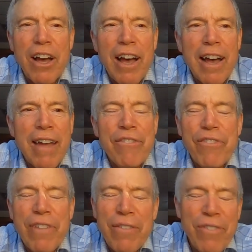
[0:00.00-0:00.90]
And
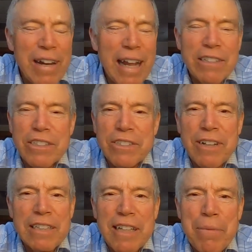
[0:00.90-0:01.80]
financial
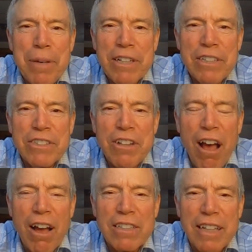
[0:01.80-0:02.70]
stress can be just
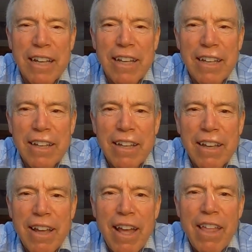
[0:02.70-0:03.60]
toxic.
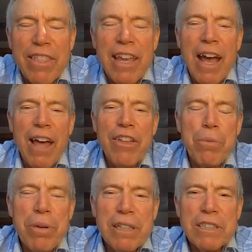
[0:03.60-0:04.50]
The other
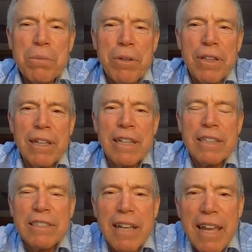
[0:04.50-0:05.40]
principle
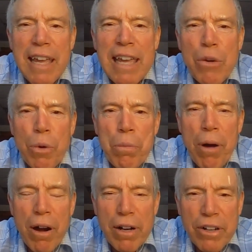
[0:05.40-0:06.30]
is equal
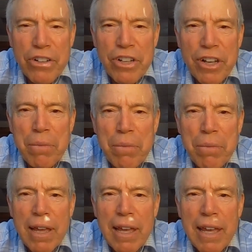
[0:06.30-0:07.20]
partnership
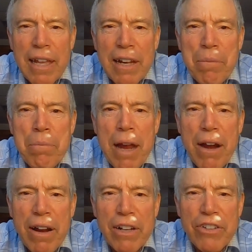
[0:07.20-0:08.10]
in a
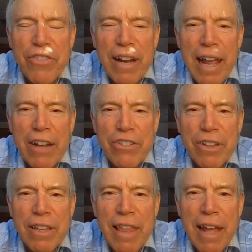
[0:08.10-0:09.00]
marriage
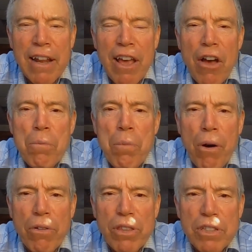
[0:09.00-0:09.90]
financially, that
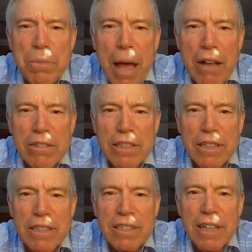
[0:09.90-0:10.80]
both
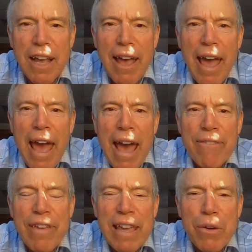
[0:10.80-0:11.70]
spouses
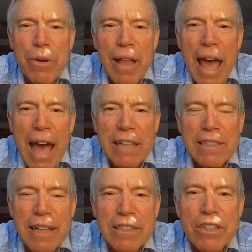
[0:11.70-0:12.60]
have equal
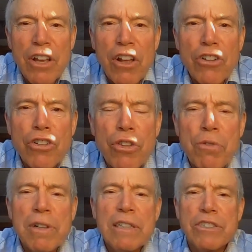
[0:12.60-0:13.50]
access to the
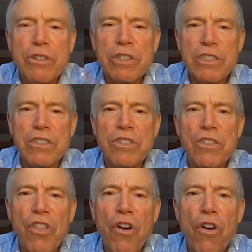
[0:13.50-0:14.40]
resources
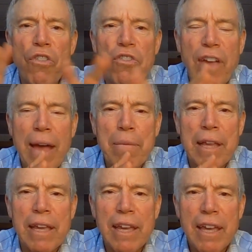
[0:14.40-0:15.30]
of the whole
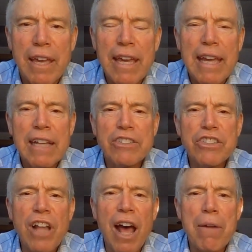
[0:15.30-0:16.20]
family.
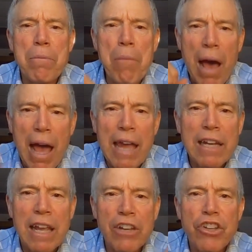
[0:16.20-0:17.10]
It's not
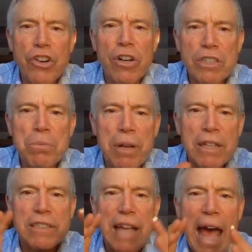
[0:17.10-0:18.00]
mine and yours, but
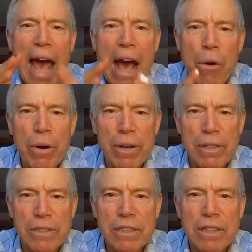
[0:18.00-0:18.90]
it's ours.